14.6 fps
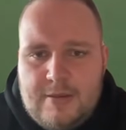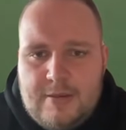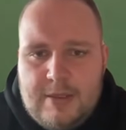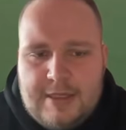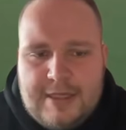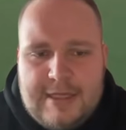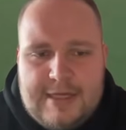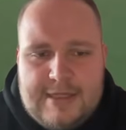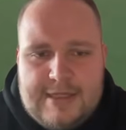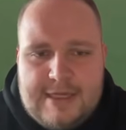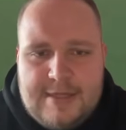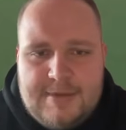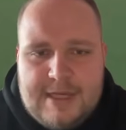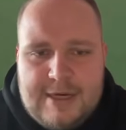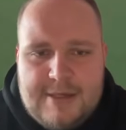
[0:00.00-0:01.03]
Again,
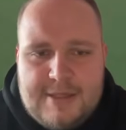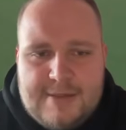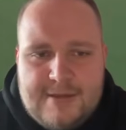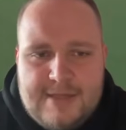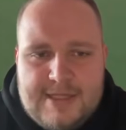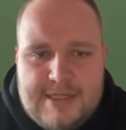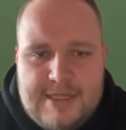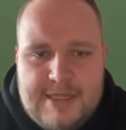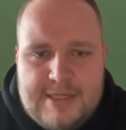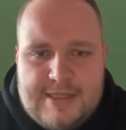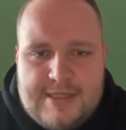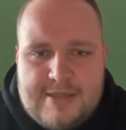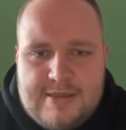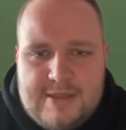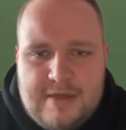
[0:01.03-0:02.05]
same
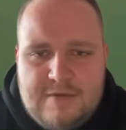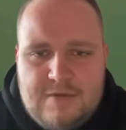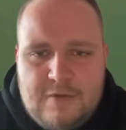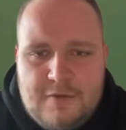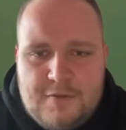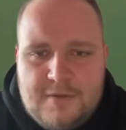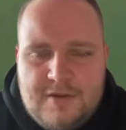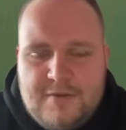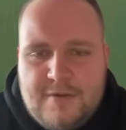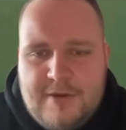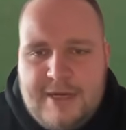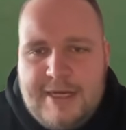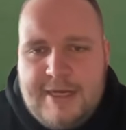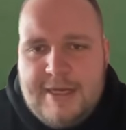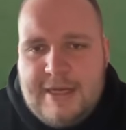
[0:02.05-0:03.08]
characteristics. They're
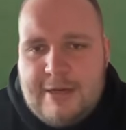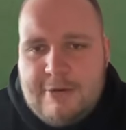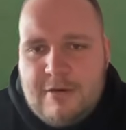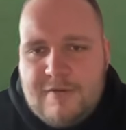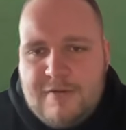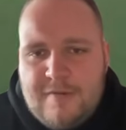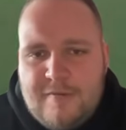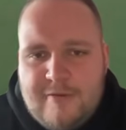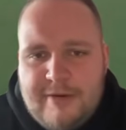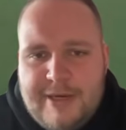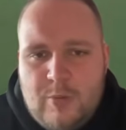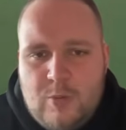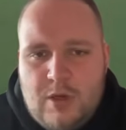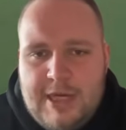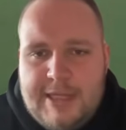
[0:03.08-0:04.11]
4-3-3, narrow front three,
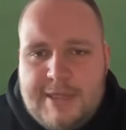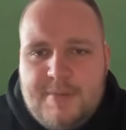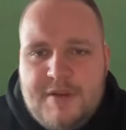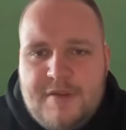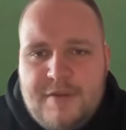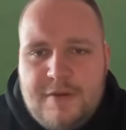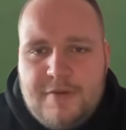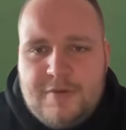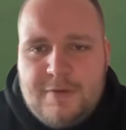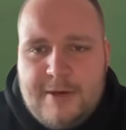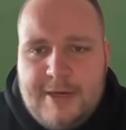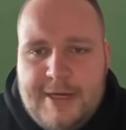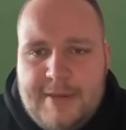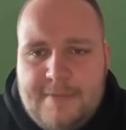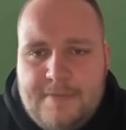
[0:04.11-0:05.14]
wide midfield
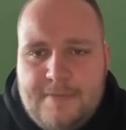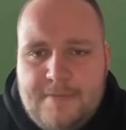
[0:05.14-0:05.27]
three.